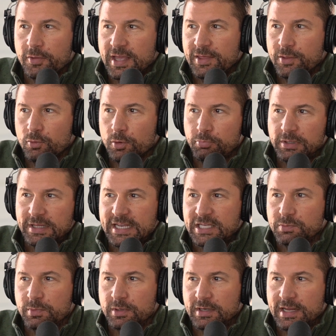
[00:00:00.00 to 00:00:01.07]
the
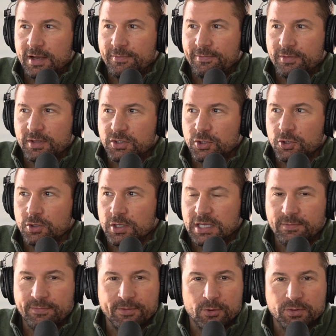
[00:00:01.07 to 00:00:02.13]
replacement now for the turnkey
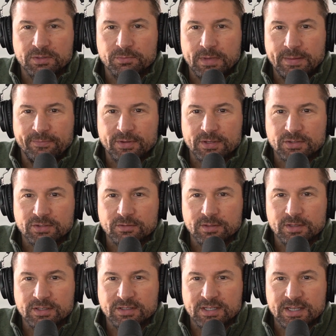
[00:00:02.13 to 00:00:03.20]
folks in Memphis?
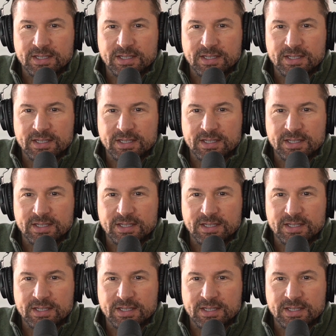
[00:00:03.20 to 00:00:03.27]
Is it